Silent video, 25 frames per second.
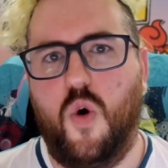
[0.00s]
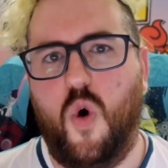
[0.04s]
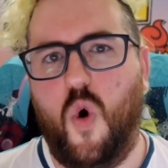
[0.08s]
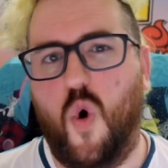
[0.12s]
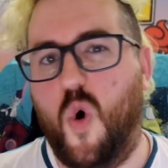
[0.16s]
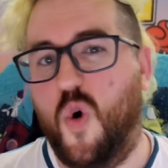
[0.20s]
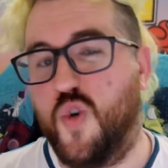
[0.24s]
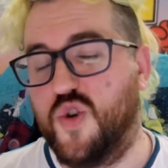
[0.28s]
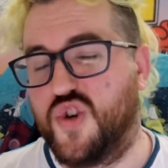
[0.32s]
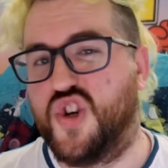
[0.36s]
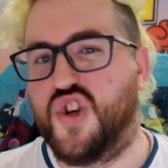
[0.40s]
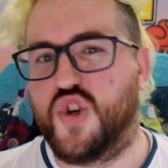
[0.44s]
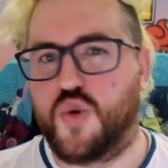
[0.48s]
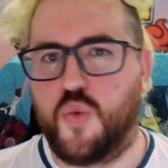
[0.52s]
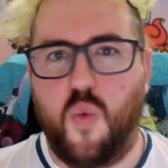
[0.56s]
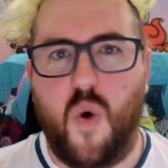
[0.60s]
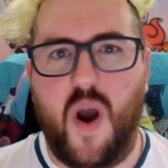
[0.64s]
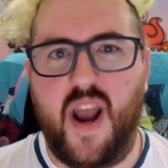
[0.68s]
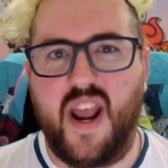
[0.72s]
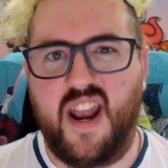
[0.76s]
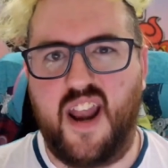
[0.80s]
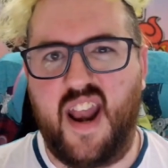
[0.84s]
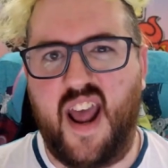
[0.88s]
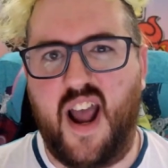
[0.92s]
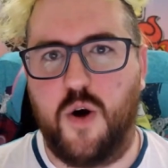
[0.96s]
Or just
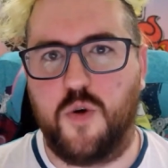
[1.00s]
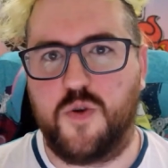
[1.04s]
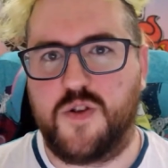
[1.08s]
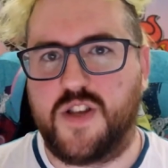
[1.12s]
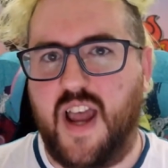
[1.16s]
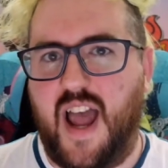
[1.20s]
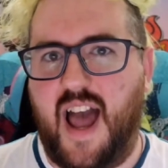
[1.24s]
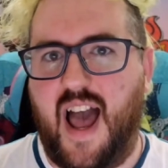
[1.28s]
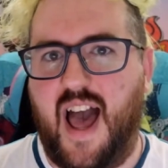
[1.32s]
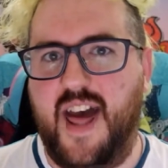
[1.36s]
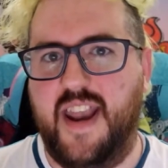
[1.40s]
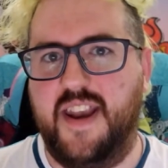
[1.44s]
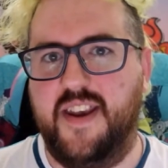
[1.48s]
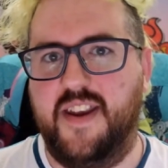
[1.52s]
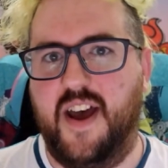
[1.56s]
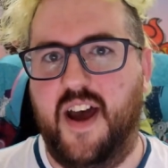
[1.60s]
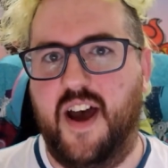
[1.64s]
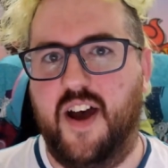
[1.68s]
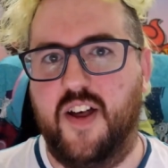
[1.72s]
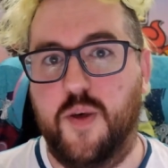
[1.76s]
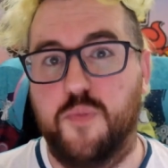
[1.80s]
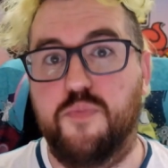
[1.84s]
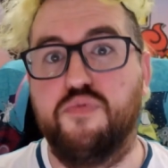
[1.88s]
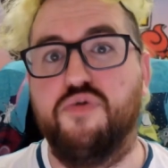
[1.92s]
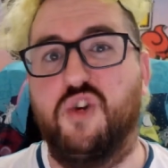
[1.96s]
wait it out, and
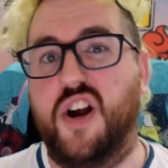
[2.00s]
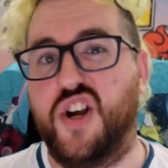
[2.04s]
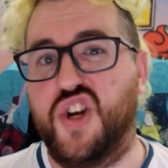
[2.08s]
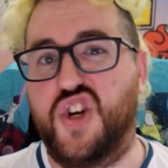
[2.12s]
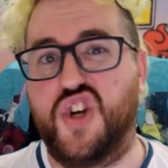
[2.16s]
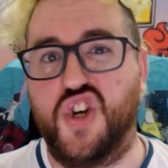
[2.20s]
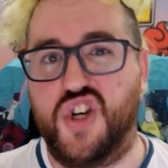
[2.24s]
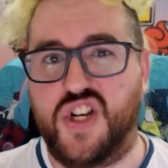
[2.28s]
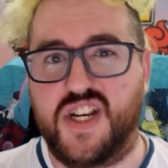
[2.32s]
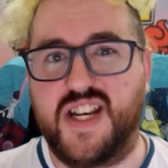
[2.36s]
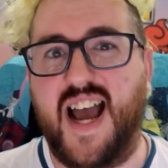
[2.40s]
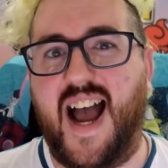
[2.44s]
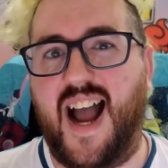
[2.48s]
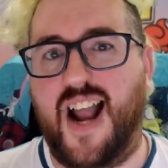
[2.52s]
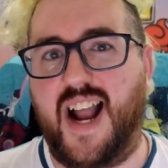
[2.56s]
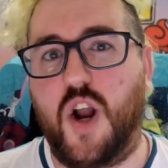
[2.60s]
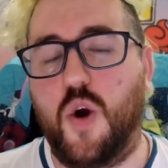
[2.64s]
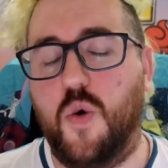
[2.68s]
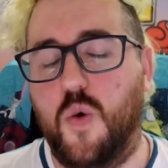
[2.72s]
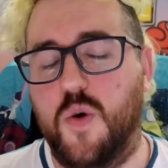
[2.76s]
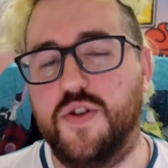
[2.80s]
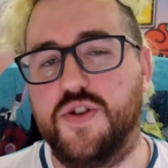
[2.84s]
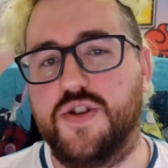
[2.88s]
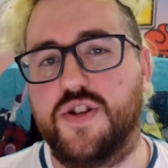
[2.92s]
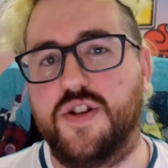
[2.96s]
the price should
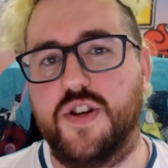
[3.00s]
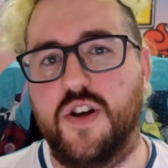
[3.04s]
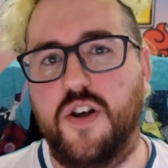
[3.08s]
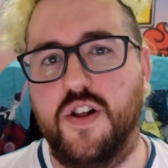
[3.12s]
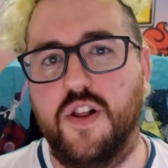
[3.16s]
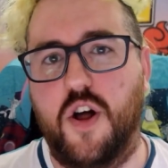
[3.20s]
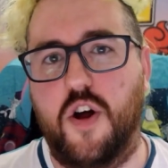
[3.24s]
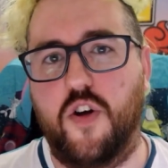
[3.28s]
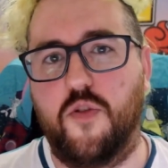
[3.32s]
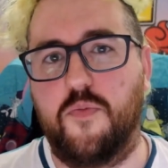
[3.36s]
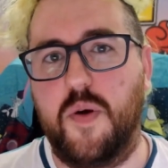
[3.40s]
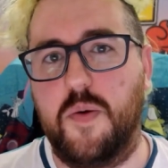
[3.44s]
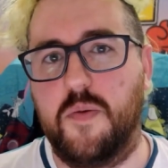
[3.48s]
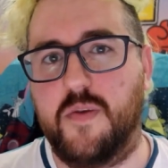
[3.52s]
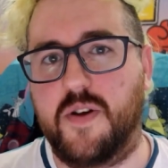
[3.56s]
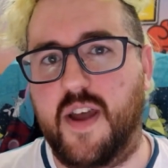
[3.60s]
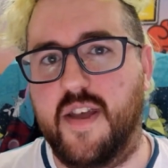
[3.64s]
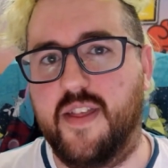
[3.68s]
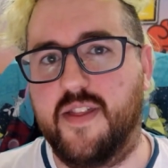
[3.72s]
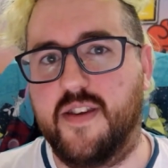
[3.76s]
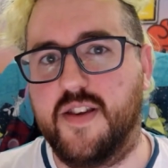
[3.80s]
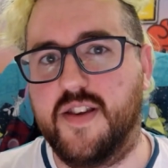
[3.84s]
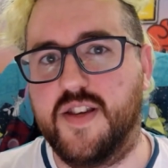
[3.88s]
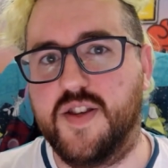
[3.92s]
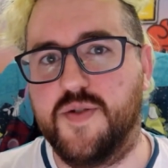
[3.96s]
tank once a lot of people
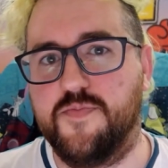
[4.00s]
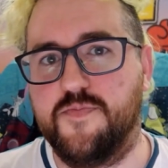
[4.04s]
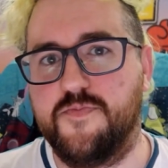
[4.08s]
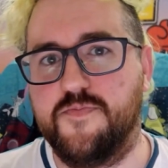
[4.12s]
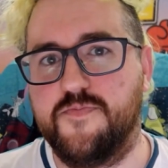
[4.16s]
get these.